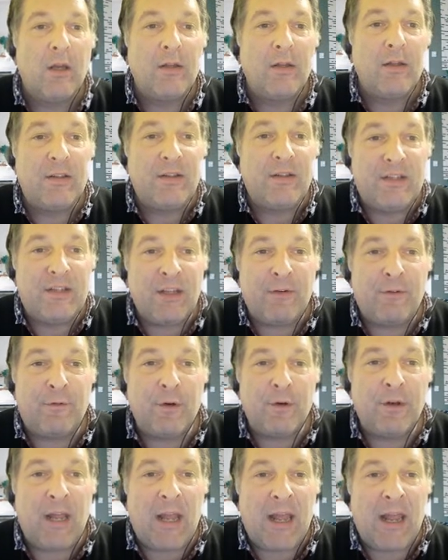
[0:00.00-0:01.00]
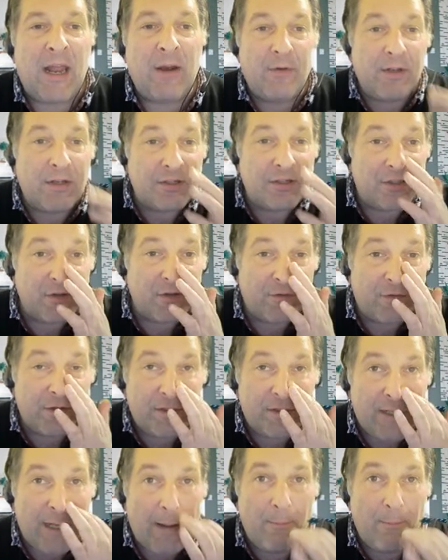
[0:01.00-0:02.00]
Different areas of the
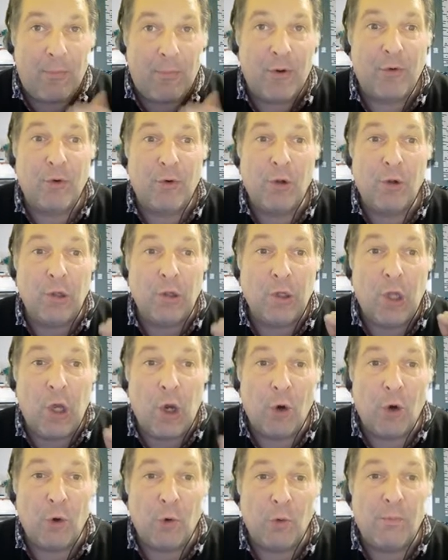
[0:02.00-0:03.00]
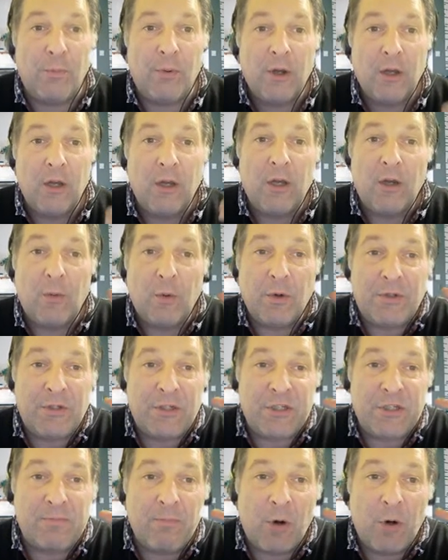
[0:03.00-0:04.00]
temporal lobe, which
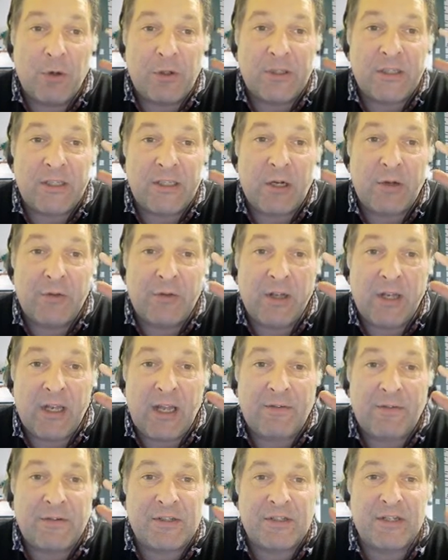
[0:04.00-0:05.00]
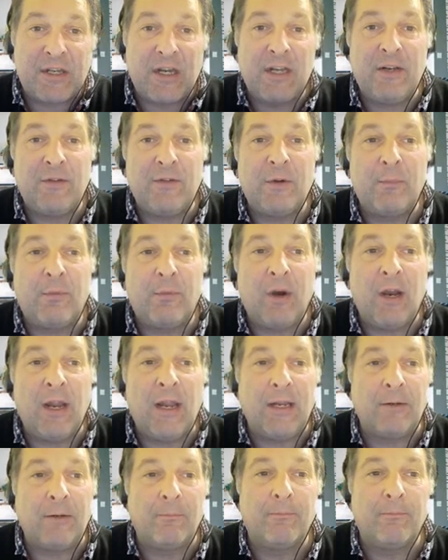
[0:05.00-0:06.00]
is mostly on the left side of your
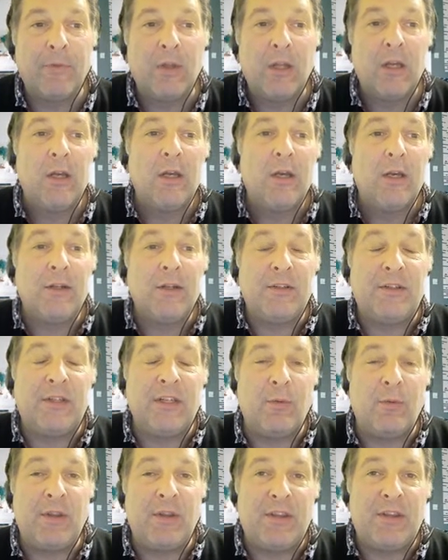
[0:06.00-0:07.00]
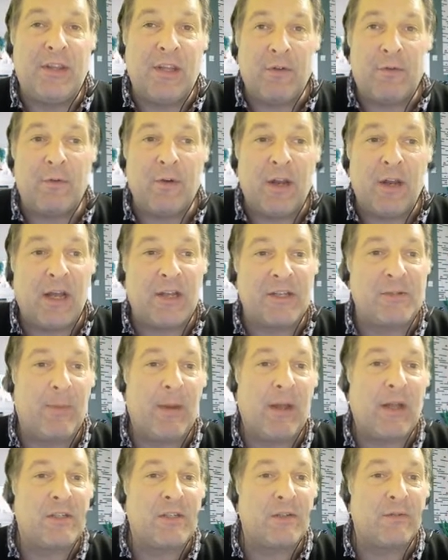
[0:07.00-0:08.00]
brain, deal with different
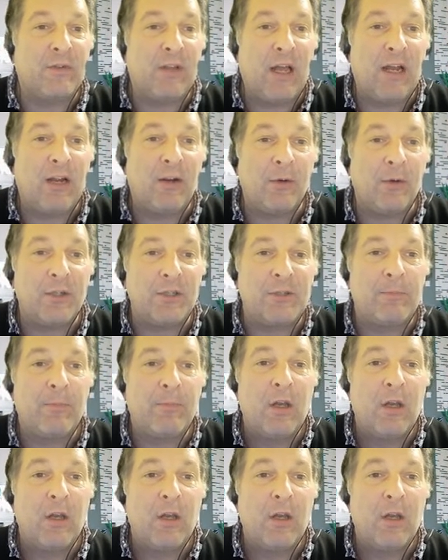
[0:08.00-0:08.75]
aspects of language.